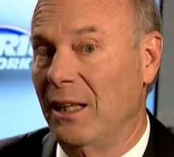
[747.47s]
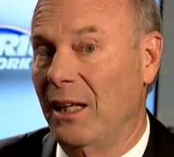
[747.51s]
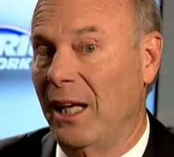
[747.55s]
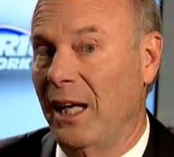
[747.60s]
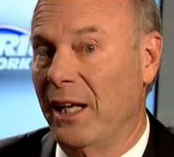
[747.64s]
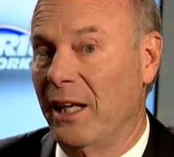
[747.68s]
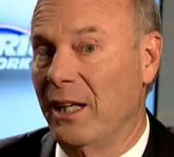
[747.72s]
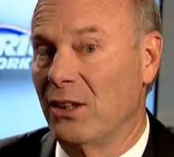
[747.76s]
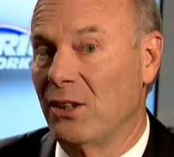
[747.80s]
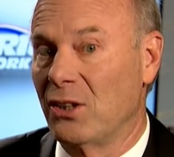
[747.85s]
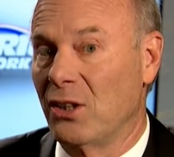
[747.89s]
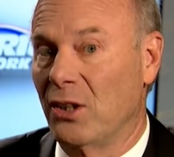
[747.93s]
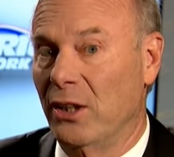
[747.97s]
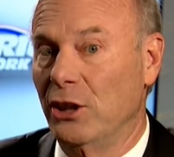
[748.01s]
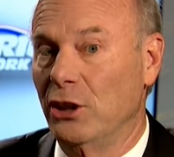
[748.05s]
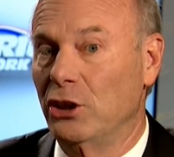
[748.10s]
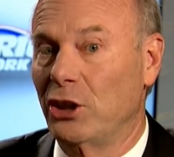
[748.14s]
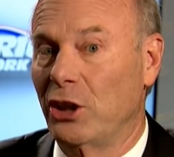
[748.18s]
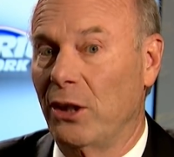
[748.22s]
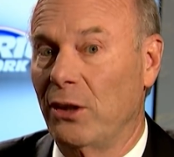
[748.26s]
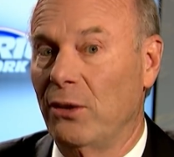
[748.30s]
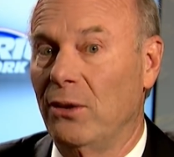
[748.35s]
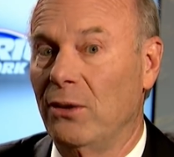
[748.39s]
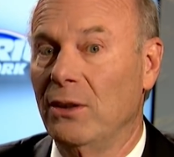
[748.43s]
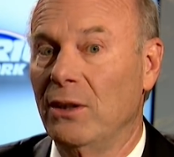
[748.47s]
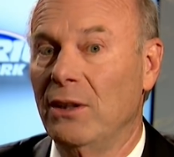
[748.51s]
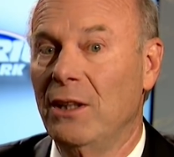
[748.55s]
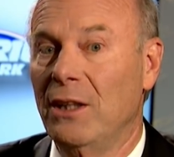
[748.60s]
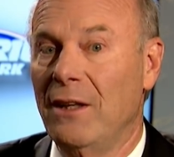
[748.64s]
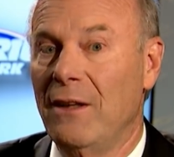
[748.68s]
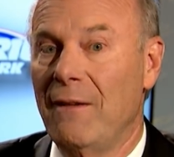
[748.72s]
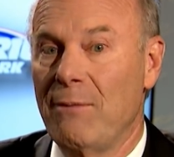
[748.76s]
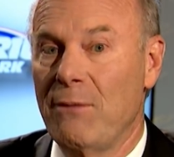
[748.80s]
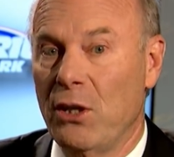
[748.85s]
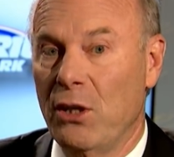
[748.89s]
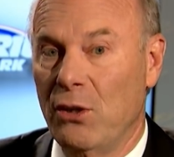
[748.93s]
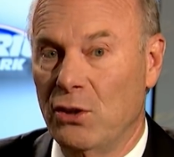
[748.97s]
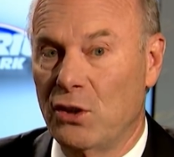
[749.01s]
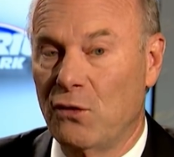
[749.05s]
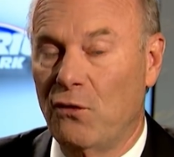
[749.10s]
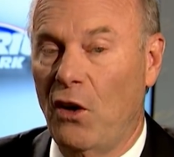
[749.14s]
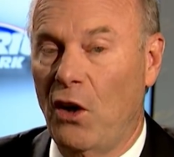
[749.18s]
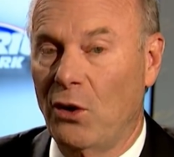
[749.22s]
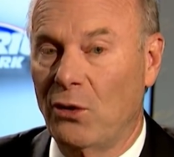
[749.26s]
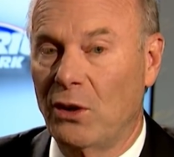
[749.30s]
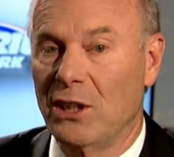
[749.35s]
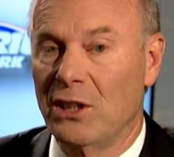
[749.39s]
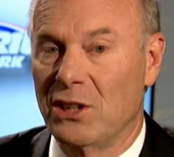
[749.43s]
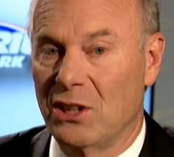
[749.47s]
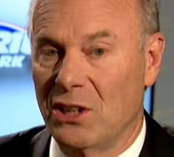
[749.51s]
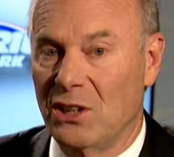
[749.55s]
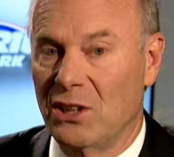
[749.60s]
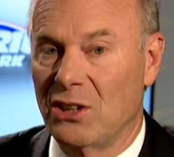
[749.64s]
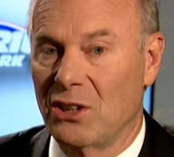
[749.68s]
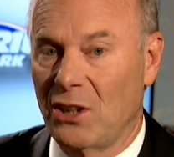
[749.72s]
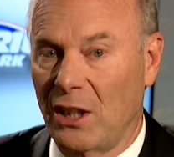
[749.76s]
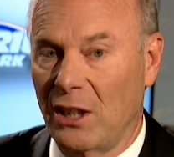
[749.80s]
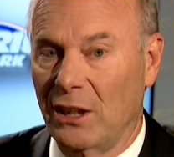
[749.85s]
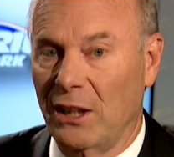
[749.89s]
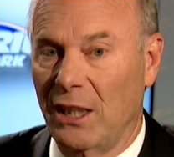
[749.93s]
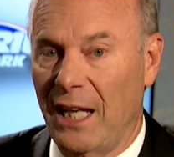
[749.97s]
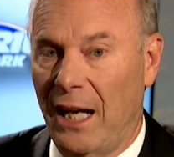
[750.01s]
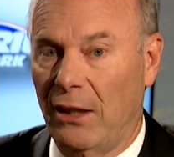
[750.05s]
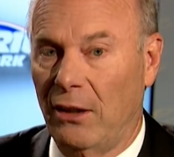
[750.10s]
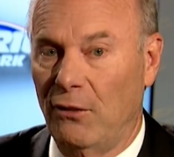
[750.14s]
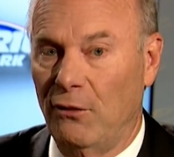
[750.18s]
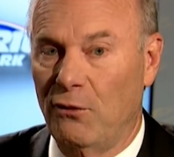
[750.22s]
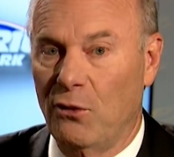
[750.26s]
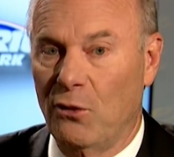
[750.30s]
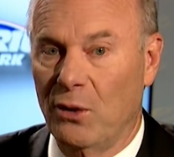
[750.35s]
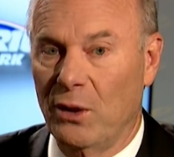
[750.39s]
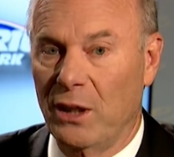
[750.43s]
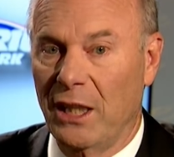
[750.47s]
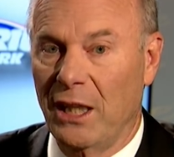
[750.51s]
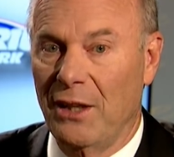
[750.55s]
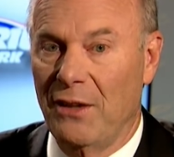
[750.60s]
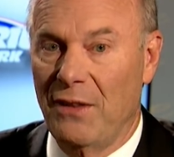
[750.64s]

an attorney general whose focus is on California,